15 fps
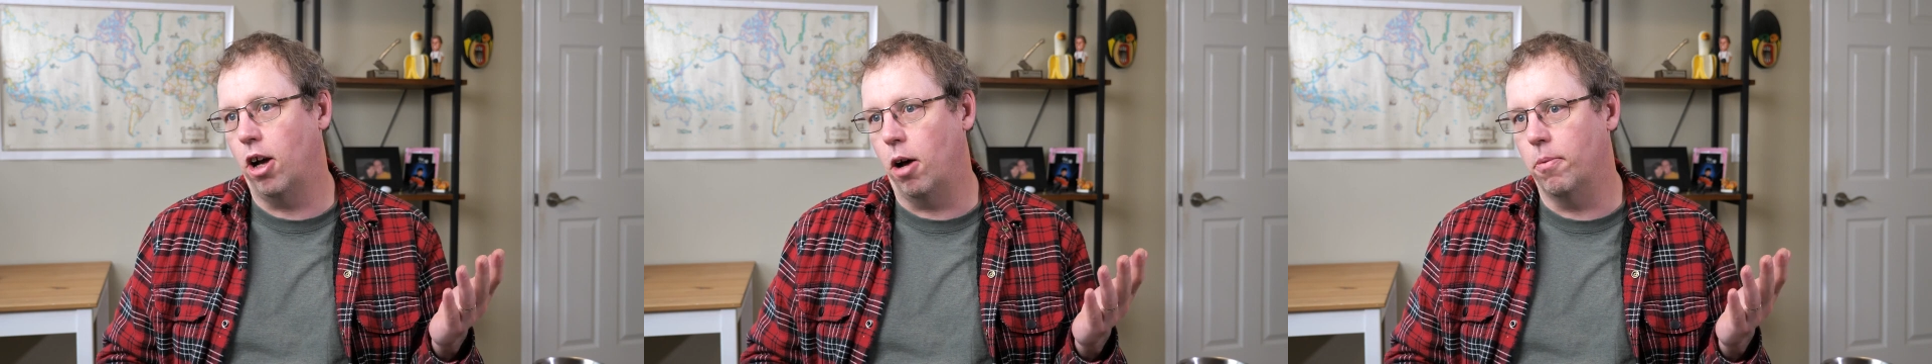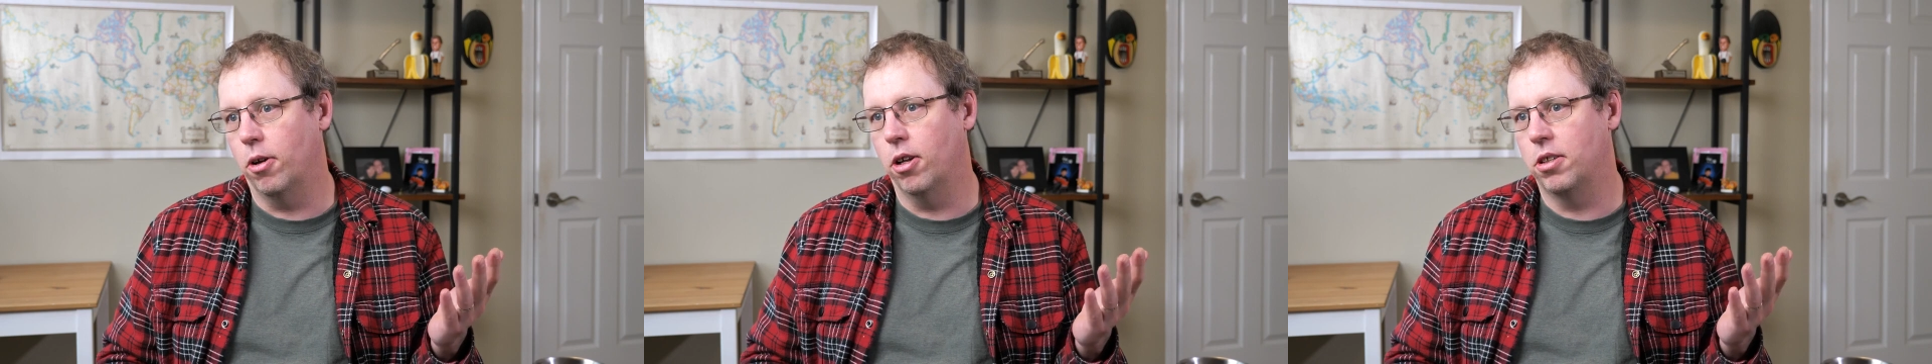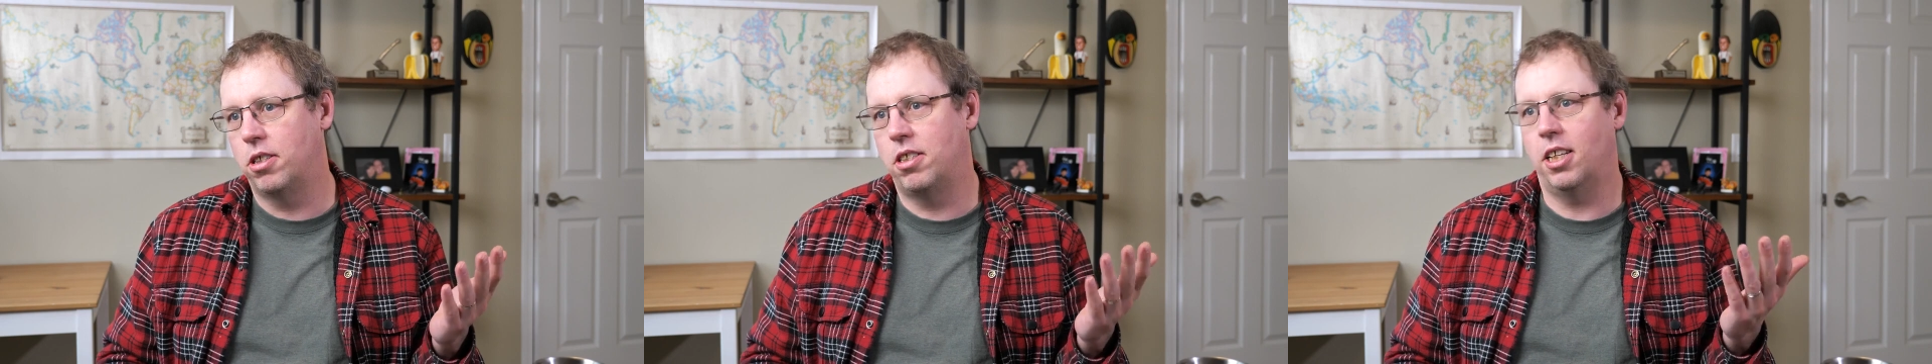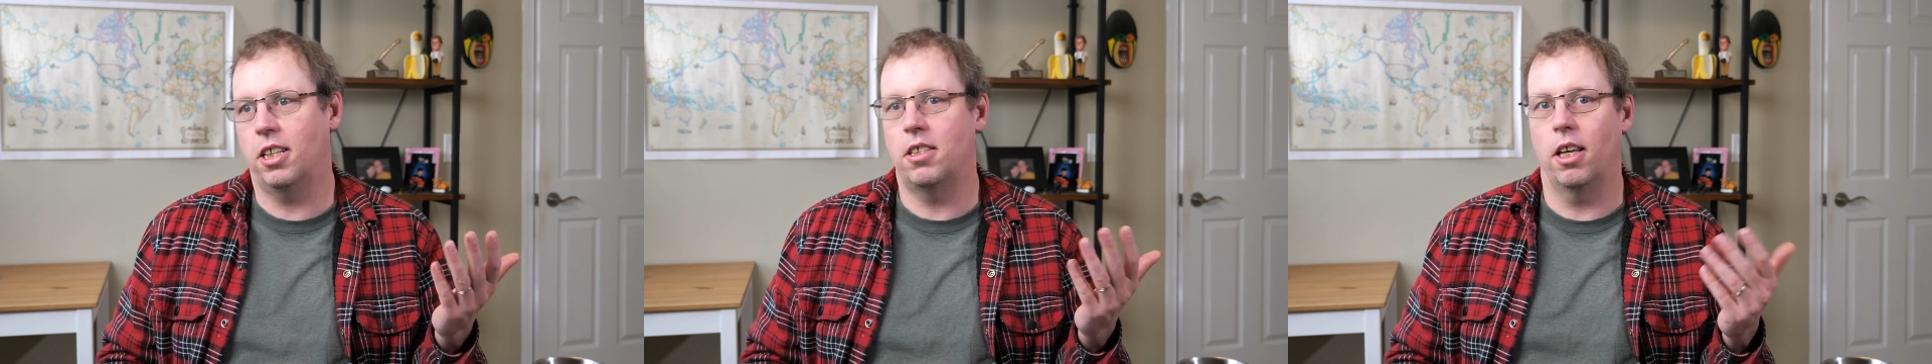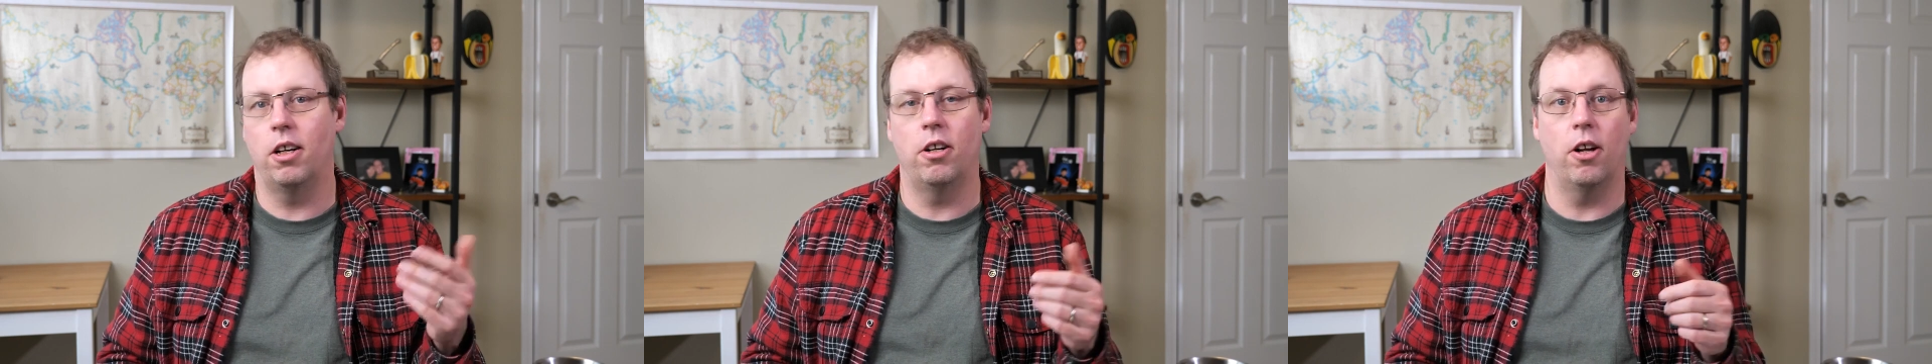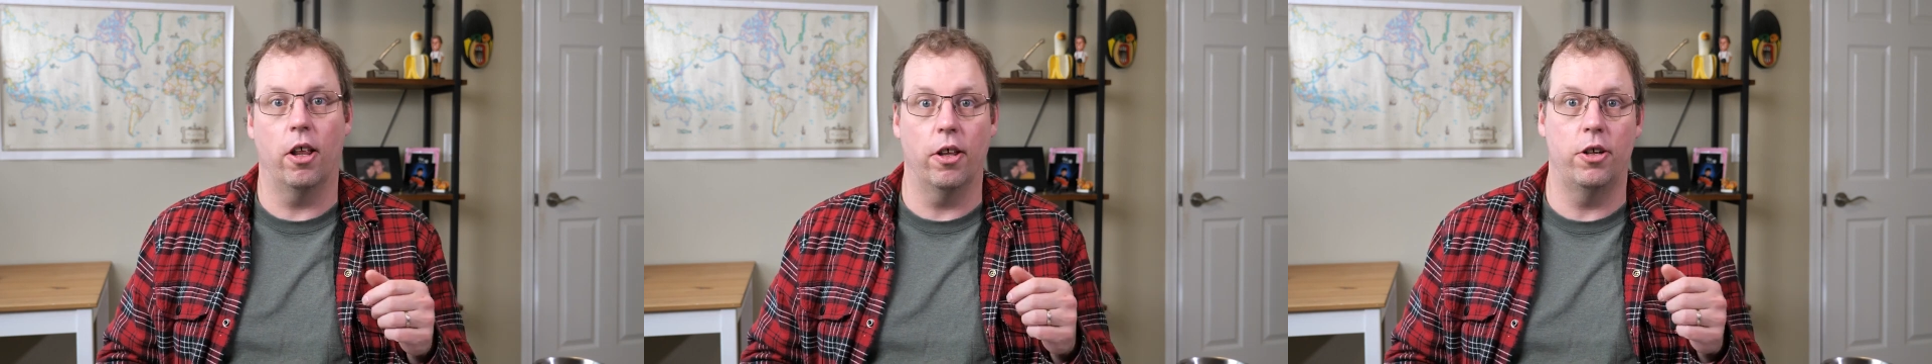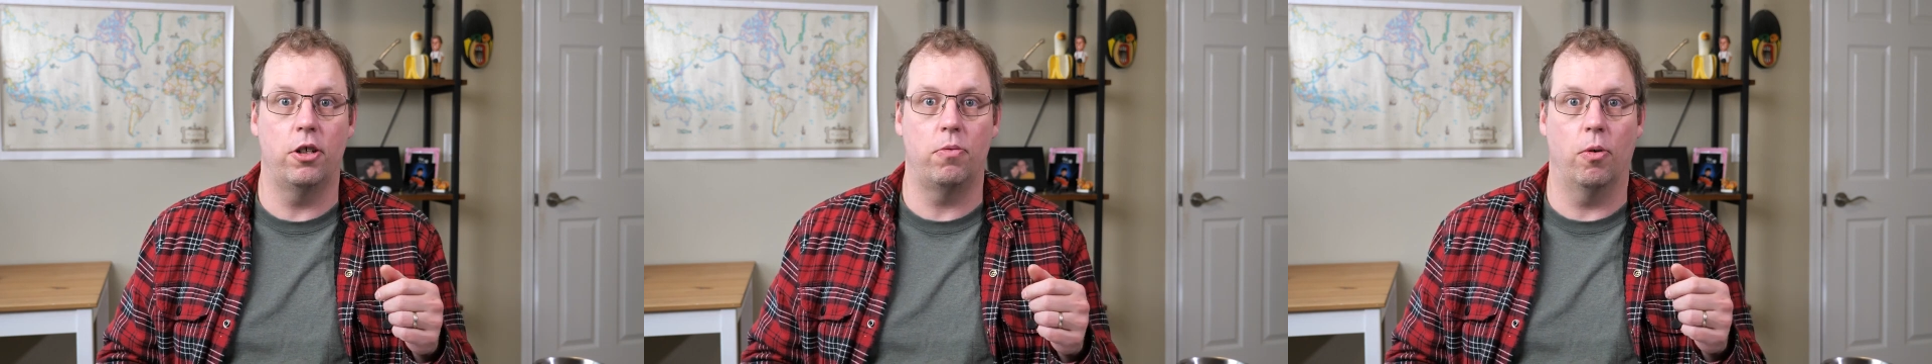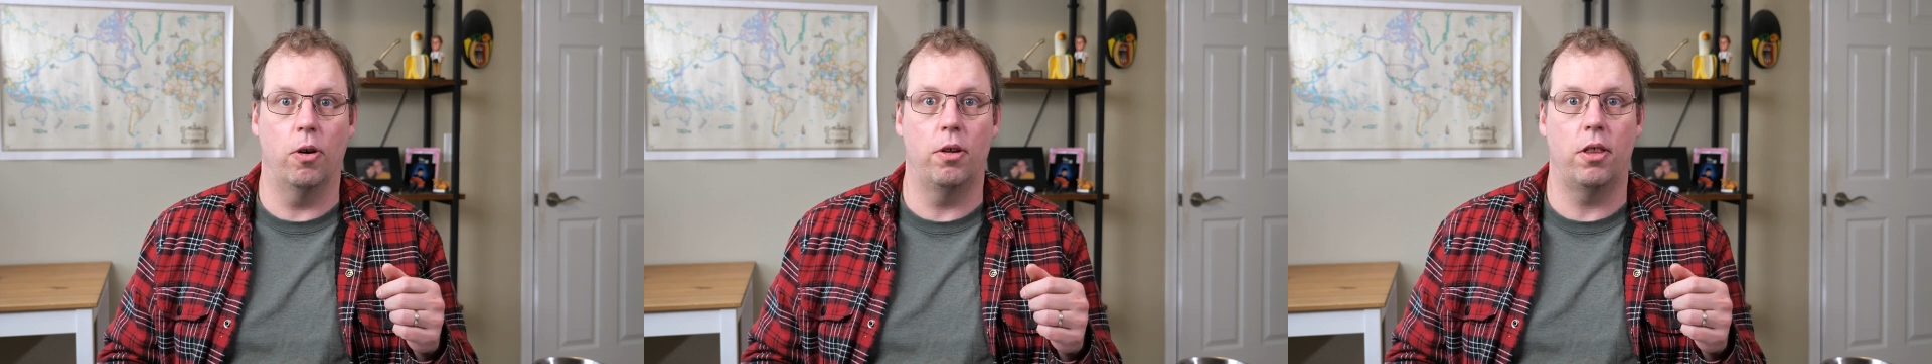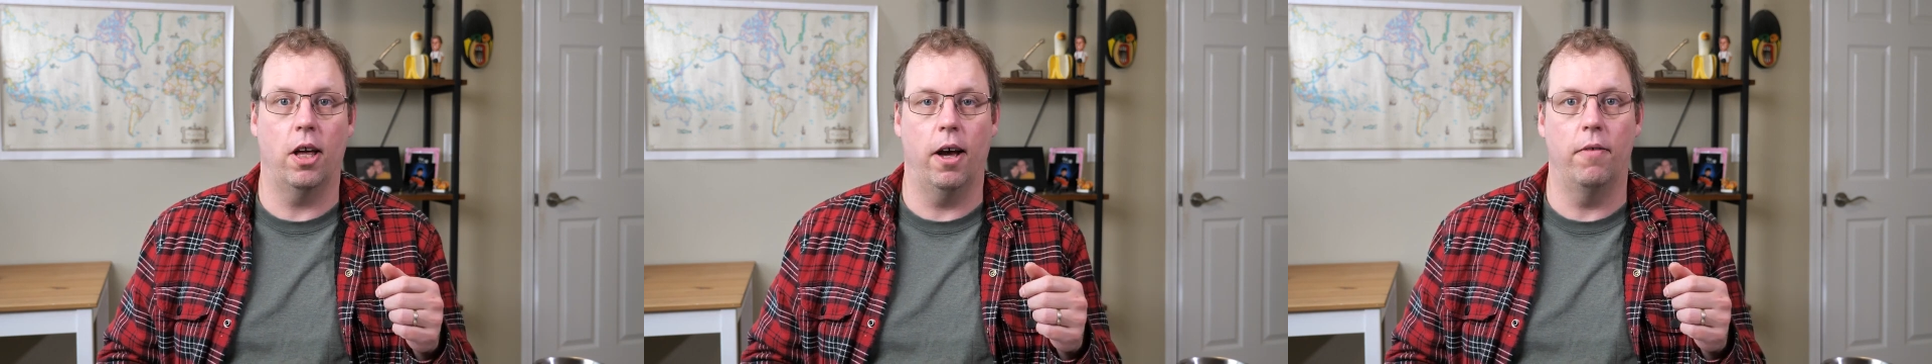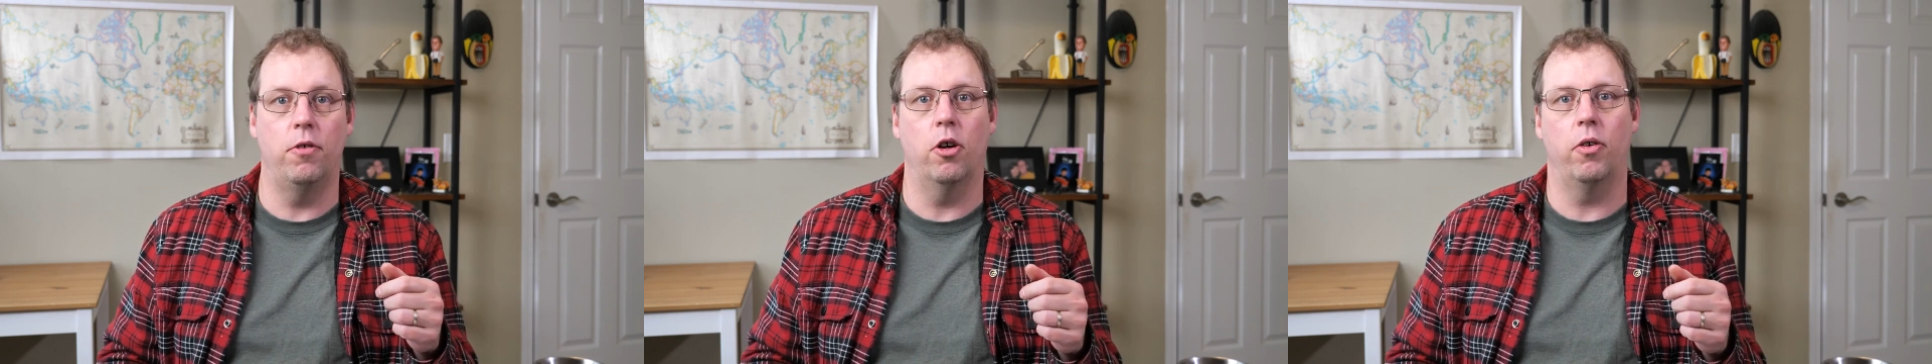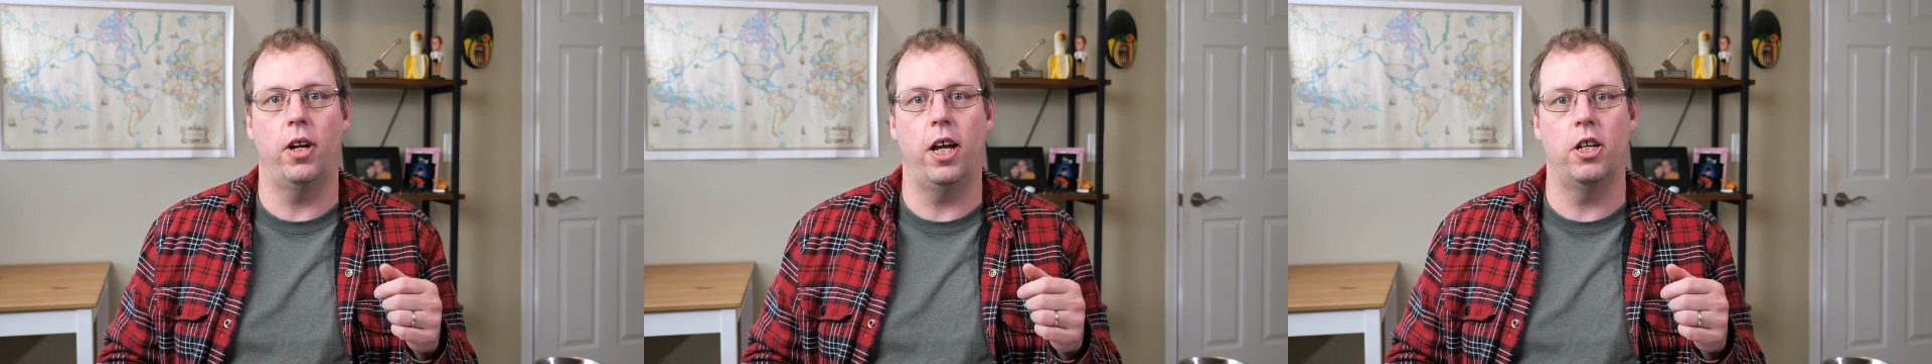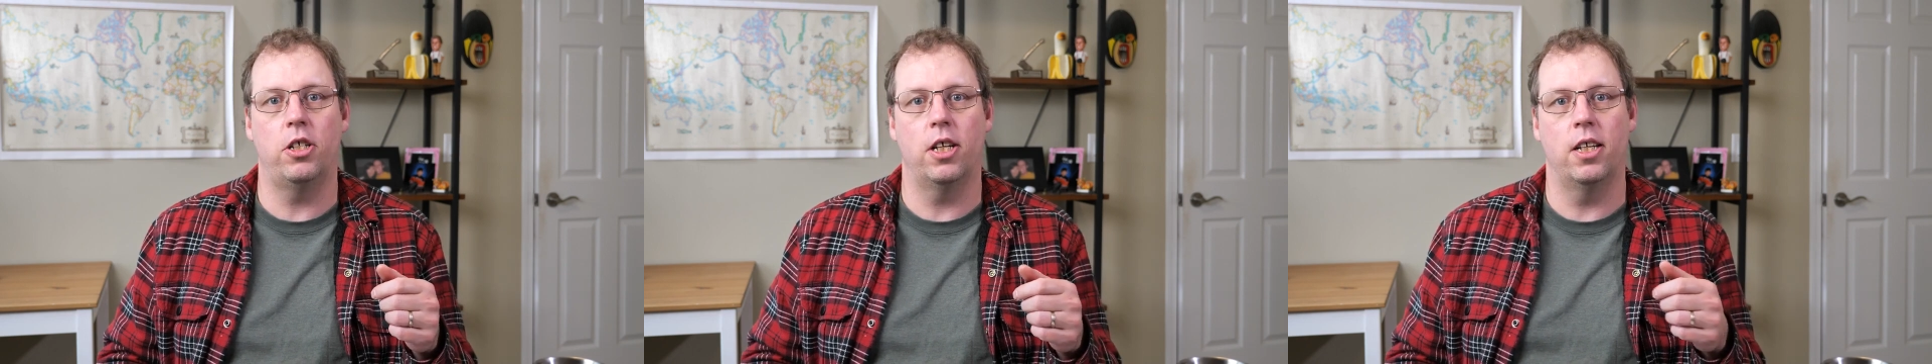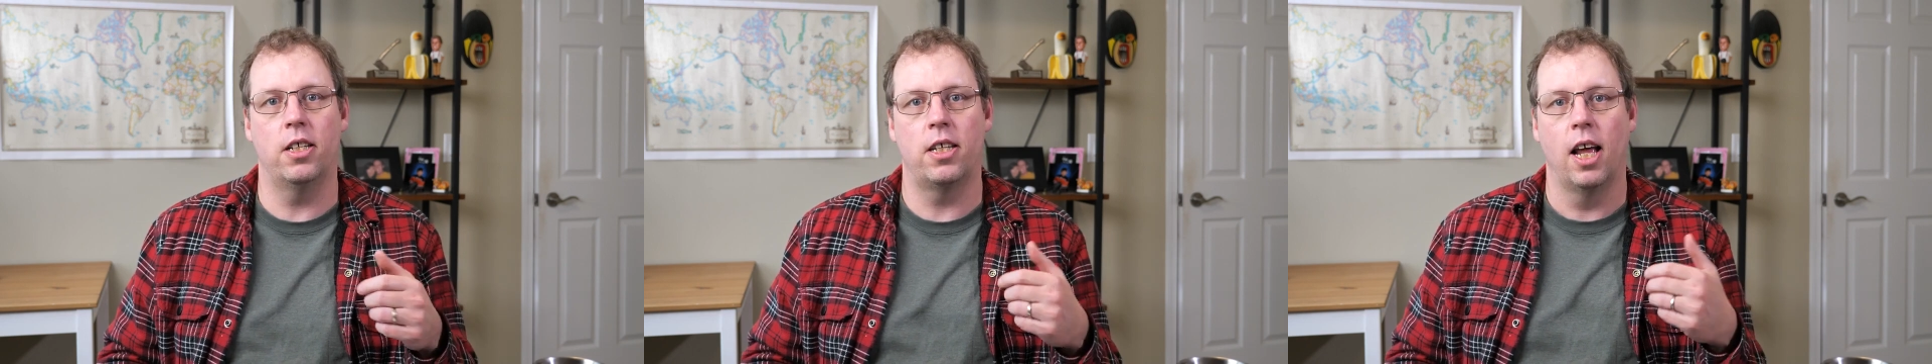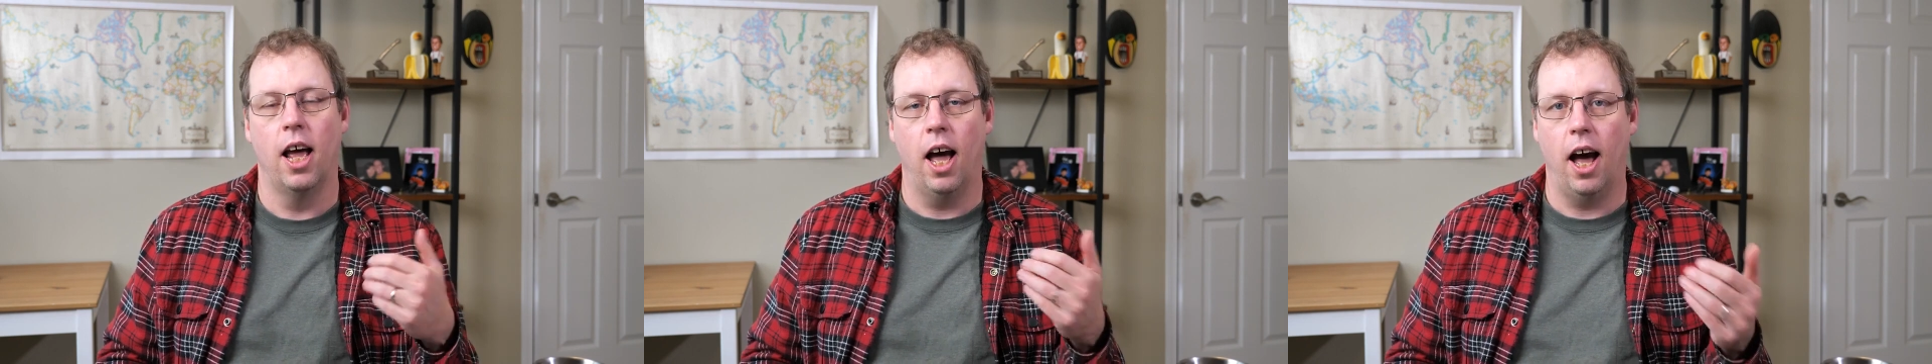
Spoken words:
almost $600 worth of donations